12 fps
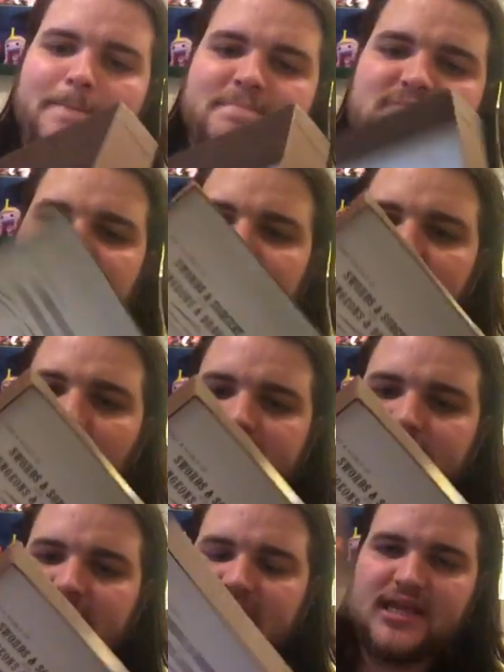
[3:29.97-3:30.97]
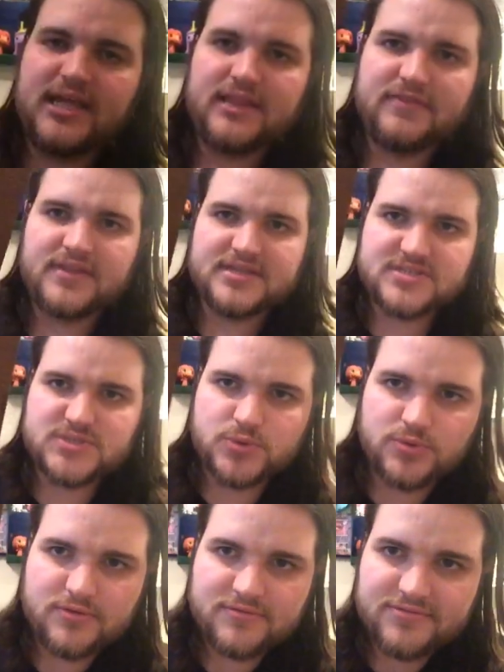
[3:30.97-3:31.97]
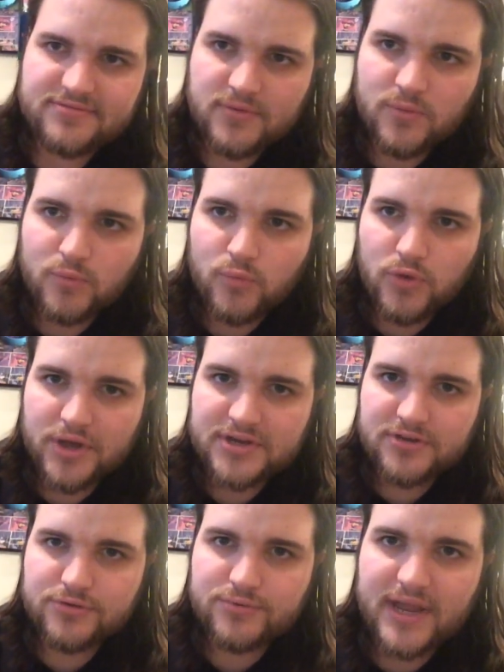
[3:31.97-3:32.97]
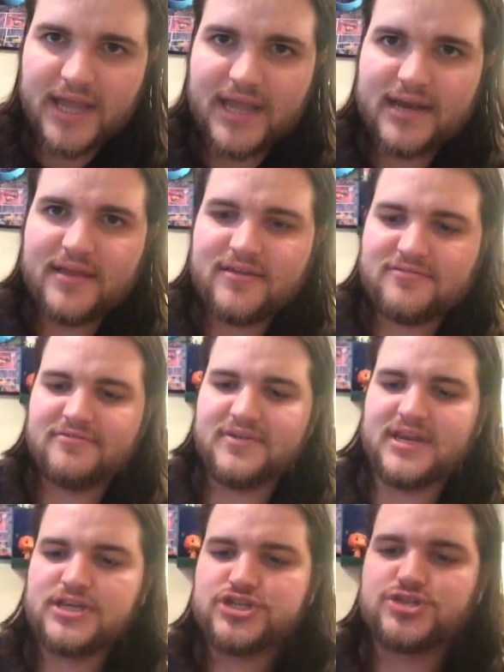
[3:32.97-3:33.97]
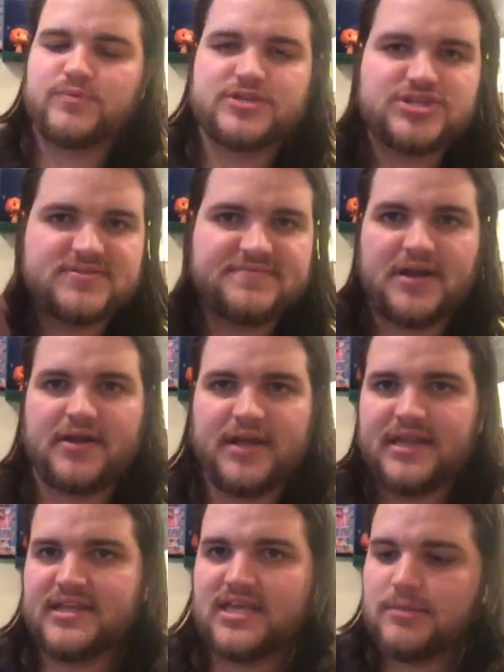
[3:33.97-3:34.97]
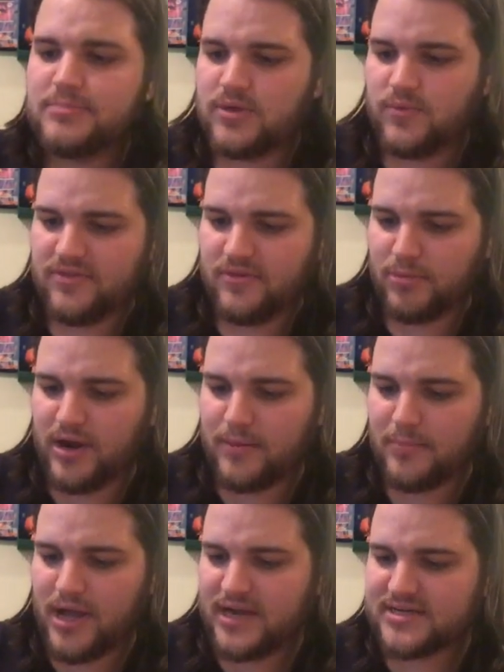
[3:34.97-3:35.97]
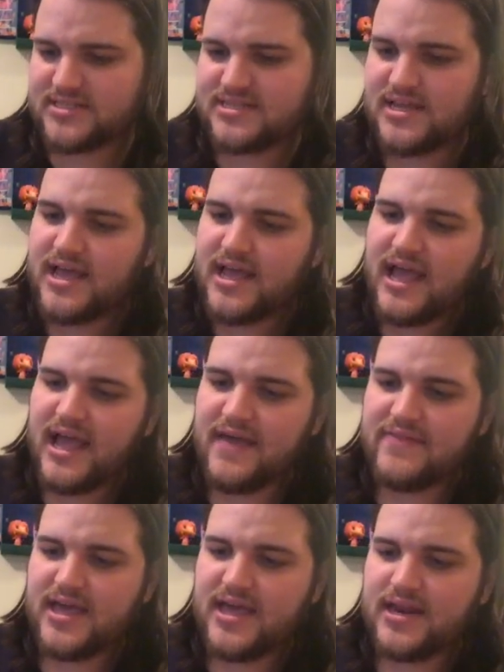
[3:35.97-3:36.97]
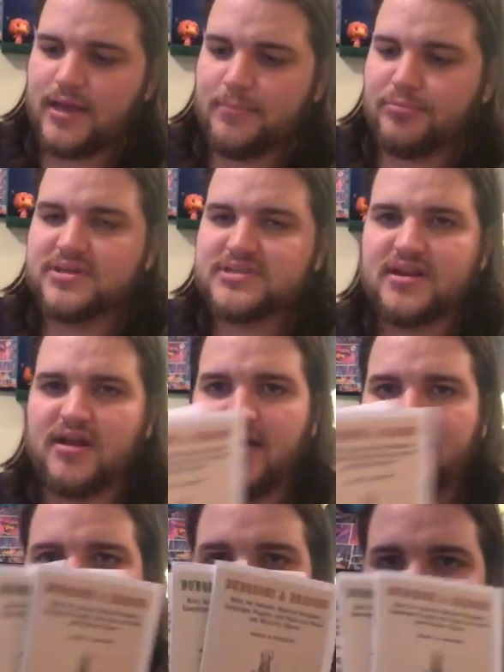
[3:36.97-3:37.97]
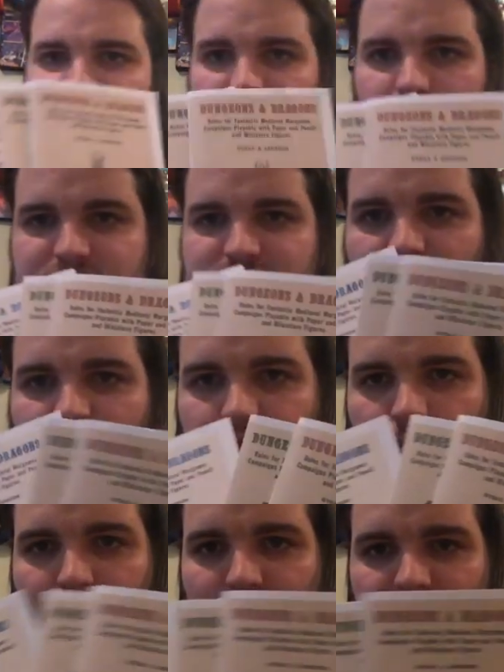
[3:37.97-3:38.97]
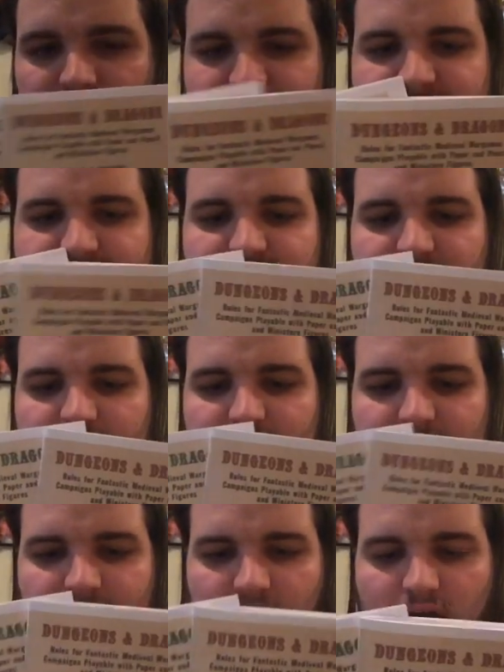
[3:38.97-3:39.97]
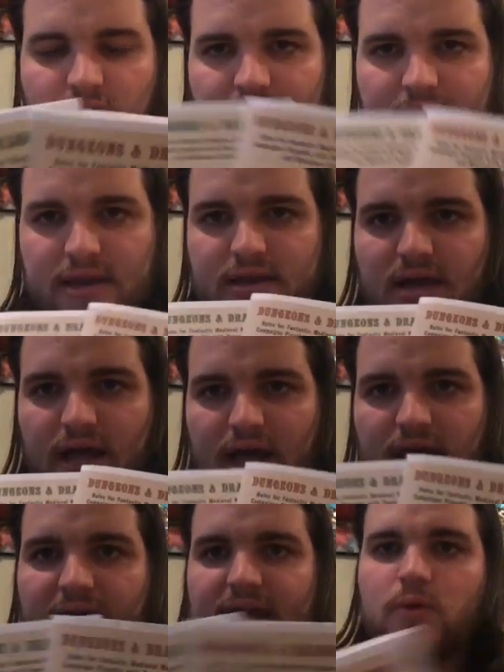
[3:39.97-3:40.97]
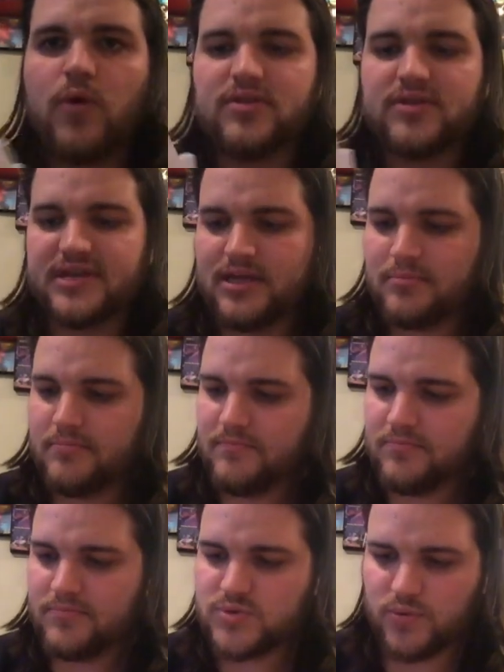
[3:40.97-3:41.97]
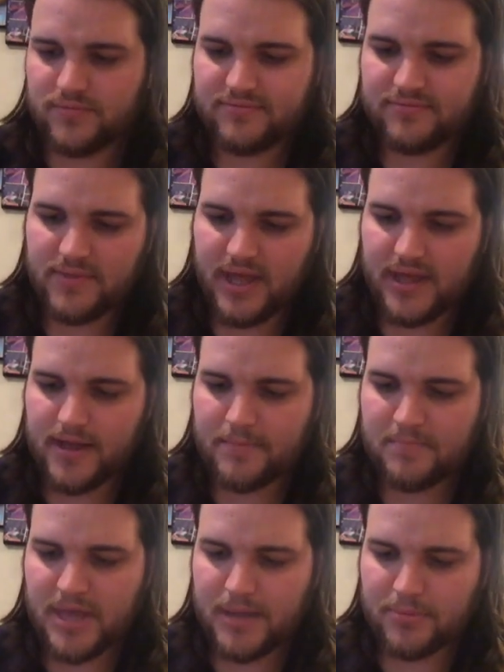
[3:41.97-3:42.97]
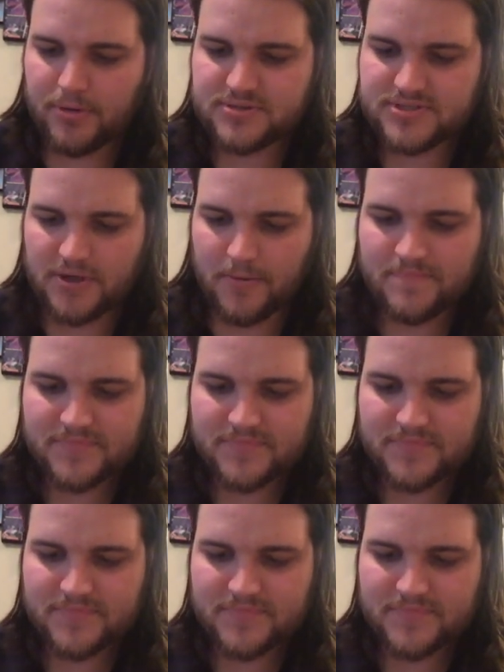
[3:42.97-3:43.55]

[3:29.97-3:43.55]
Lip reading: He covered it in this sort of wood grain finish, which is very in keeping with the brown box, and then printed off the original rule books on high quality sort of paper. So